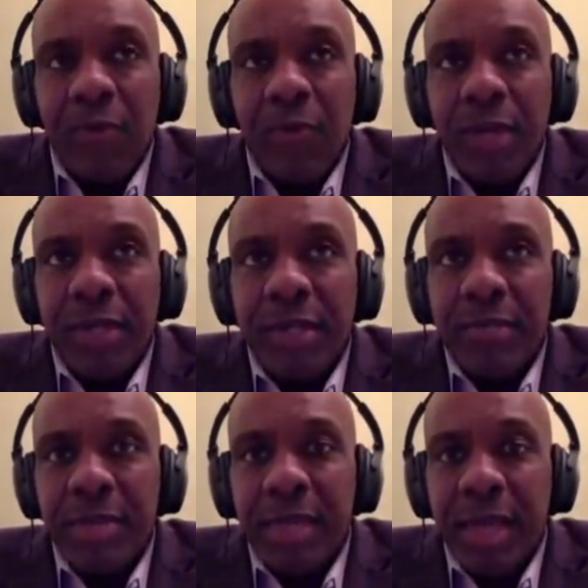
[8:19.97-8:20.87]
when
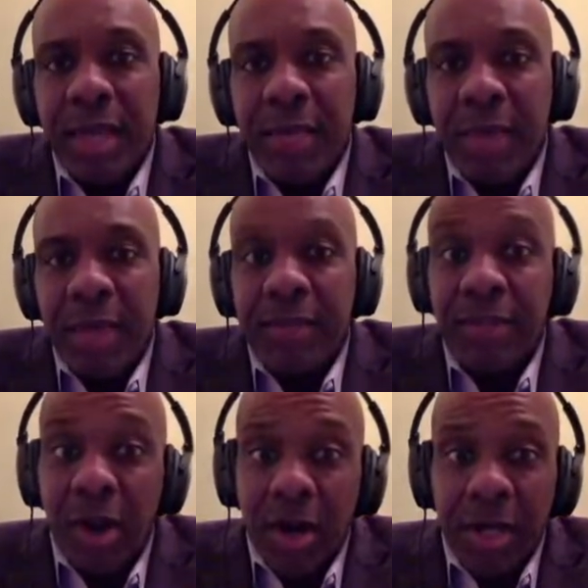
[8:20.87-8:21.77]
he became a
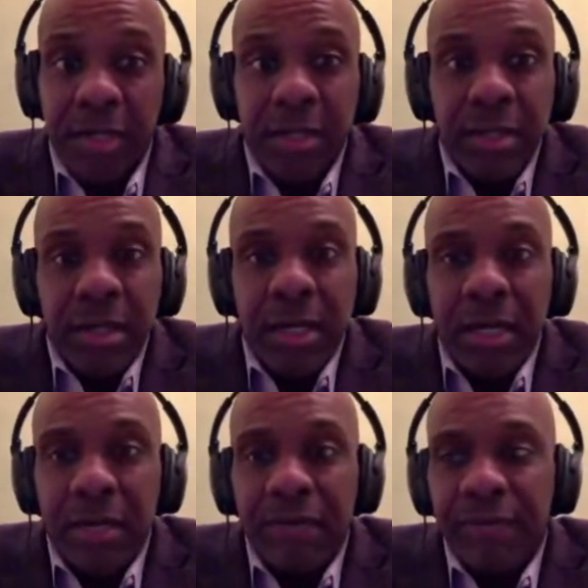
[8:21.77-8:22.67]
target
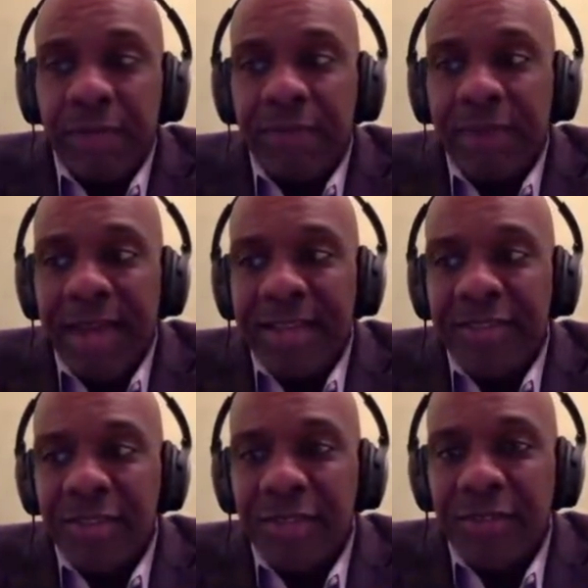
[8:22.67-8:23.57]
of
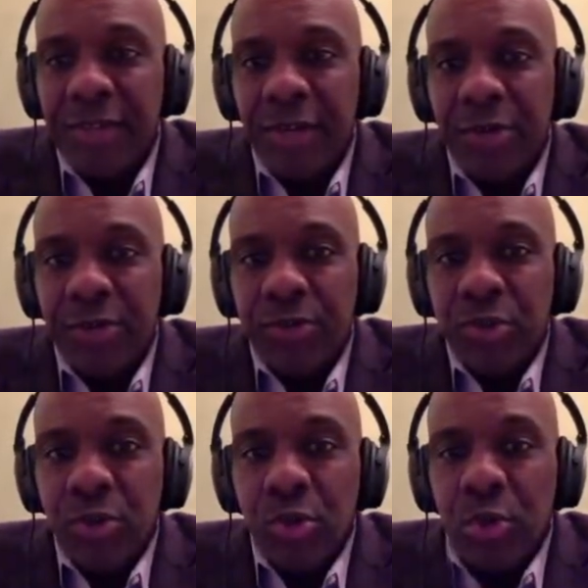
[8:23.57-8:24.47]
not just those
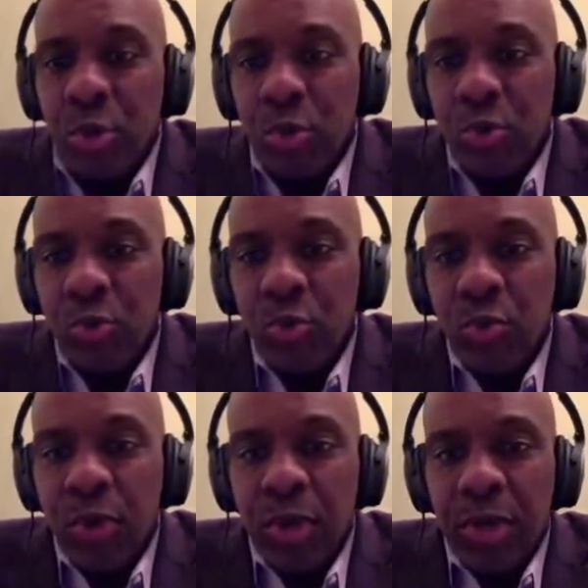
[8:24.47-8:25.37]
who
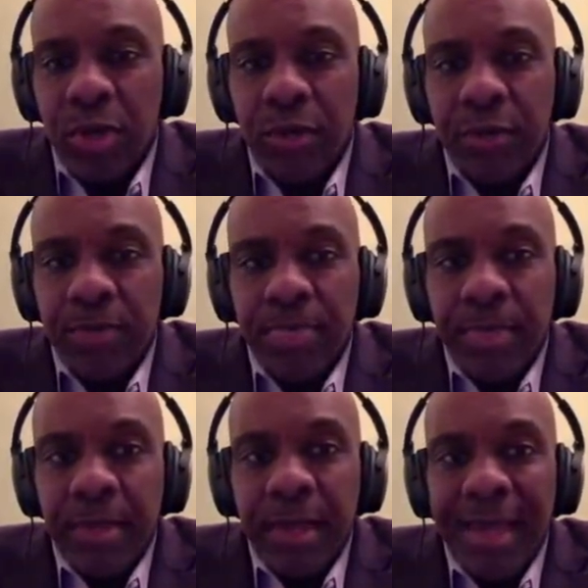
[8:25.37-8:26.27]
were
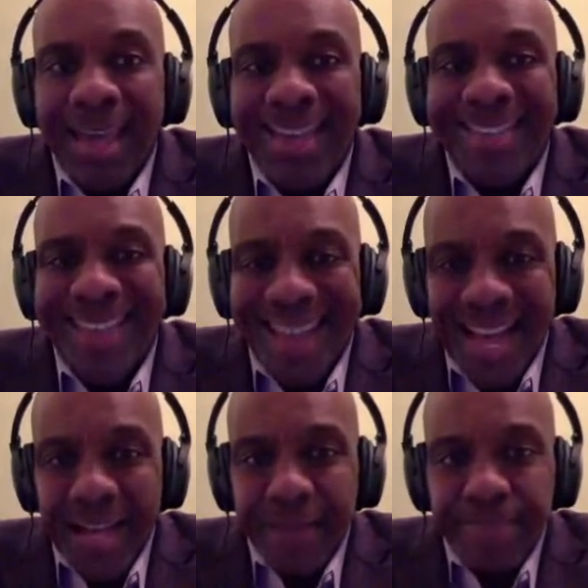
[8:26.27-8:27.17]

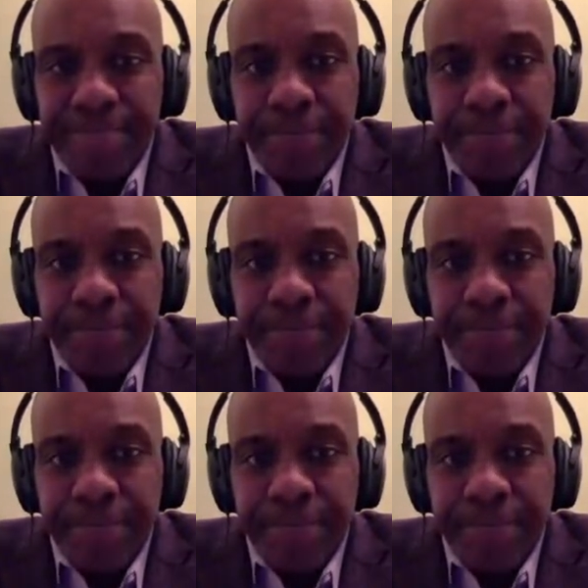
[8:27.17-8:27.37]
anti